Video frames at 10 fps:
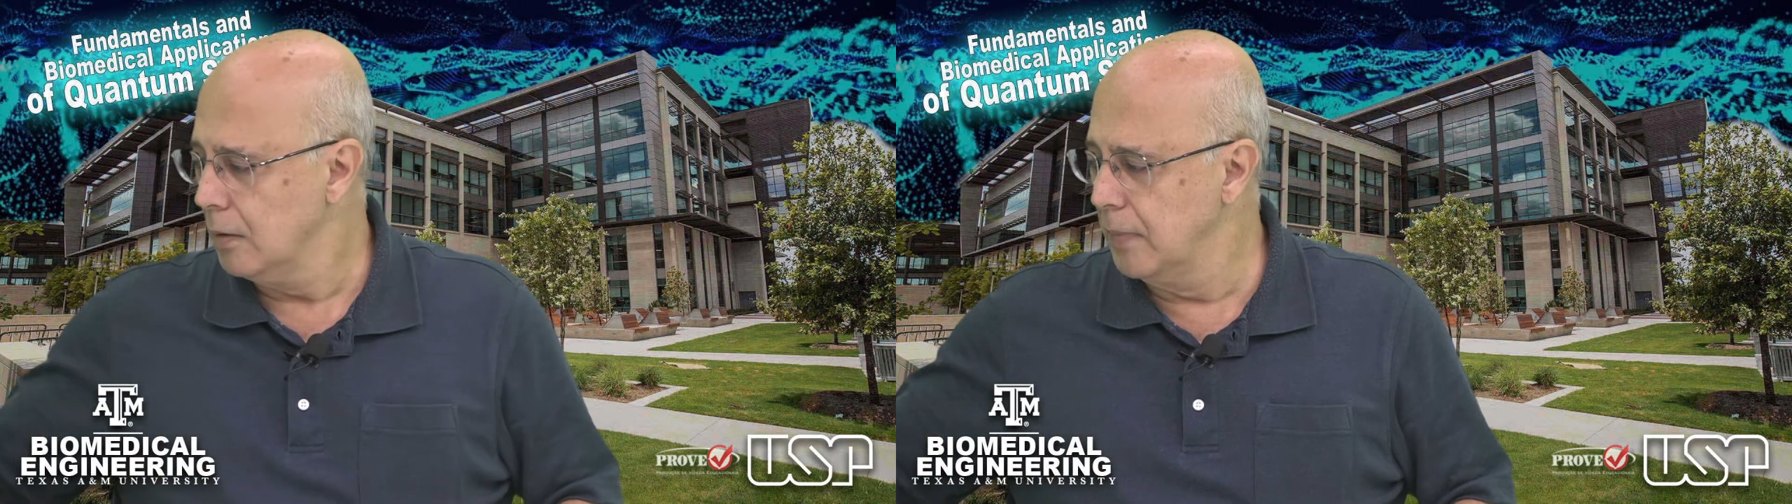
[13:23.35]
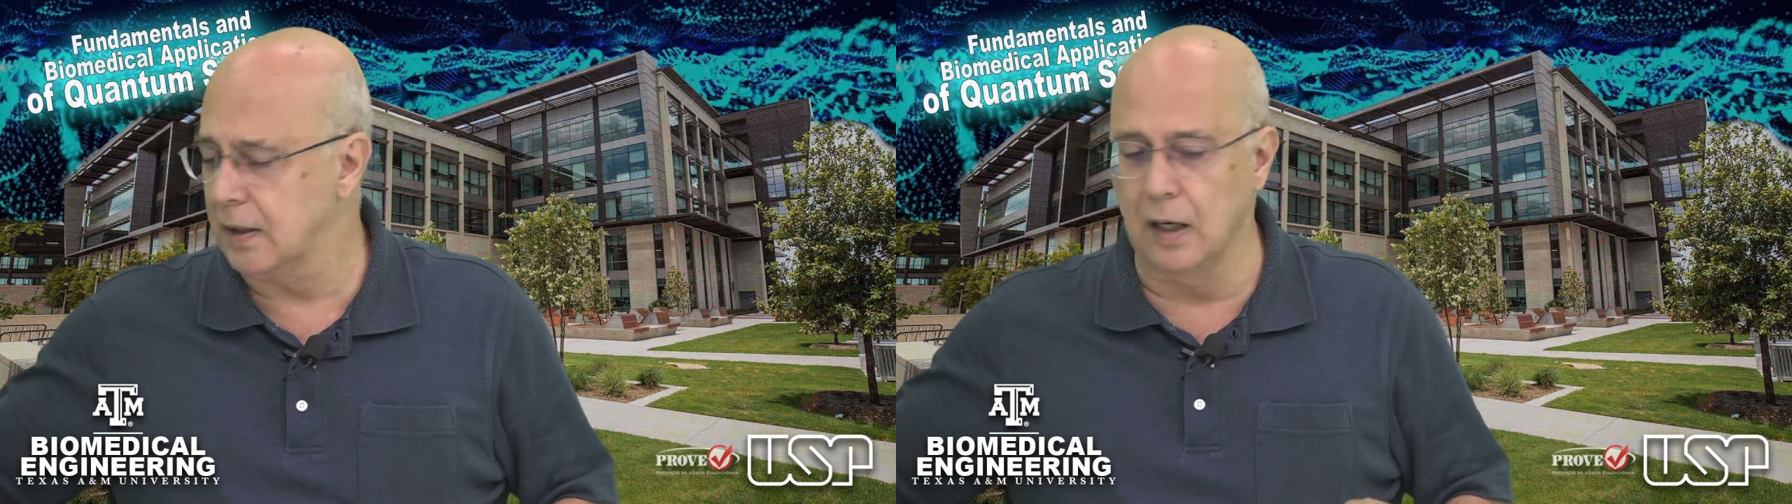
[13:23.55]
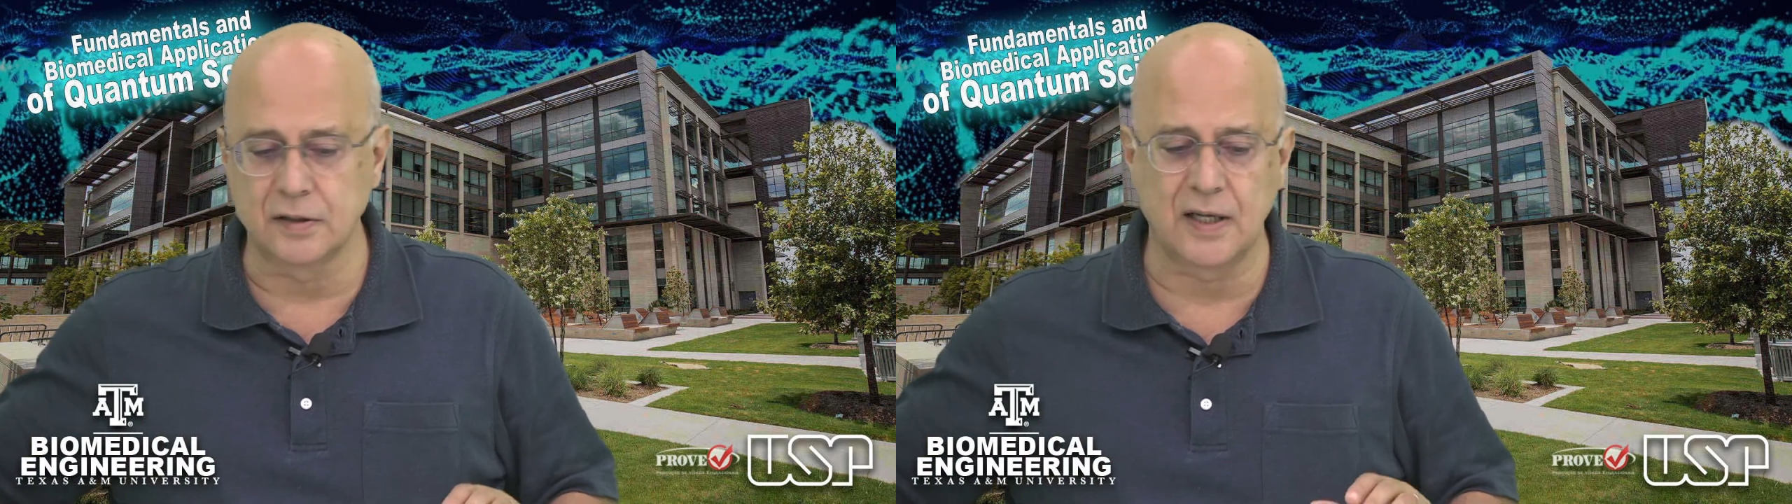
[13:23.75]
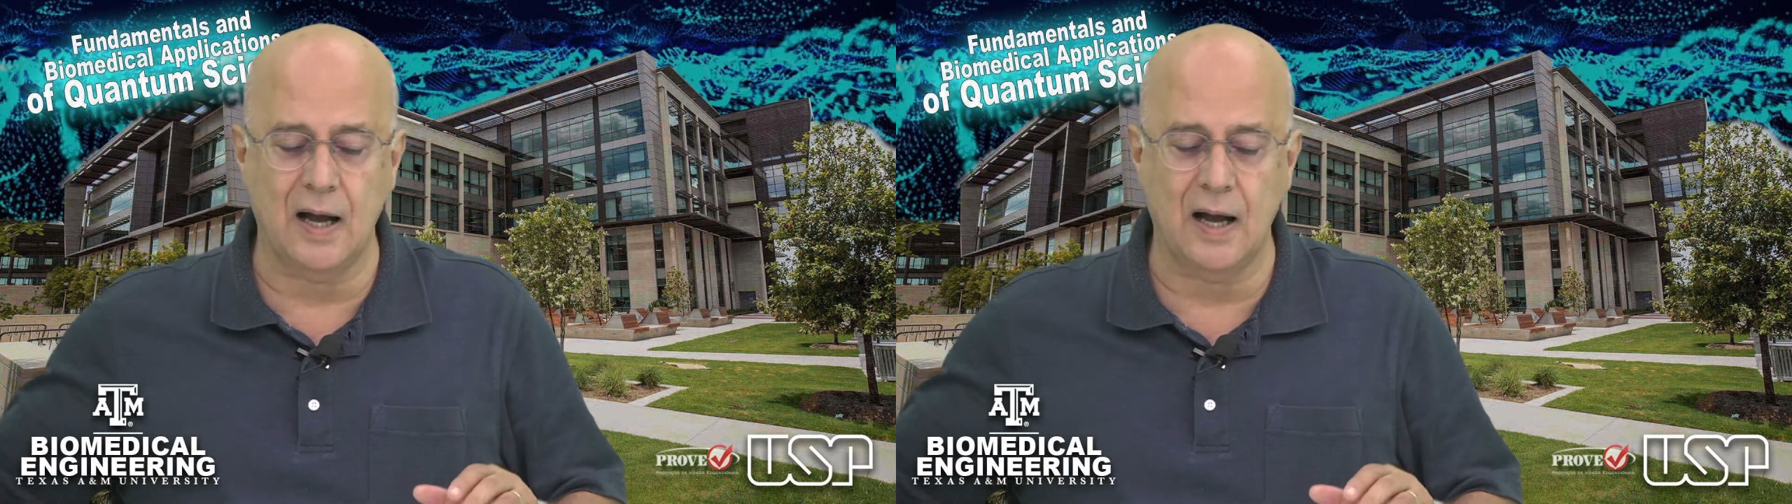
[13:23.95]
because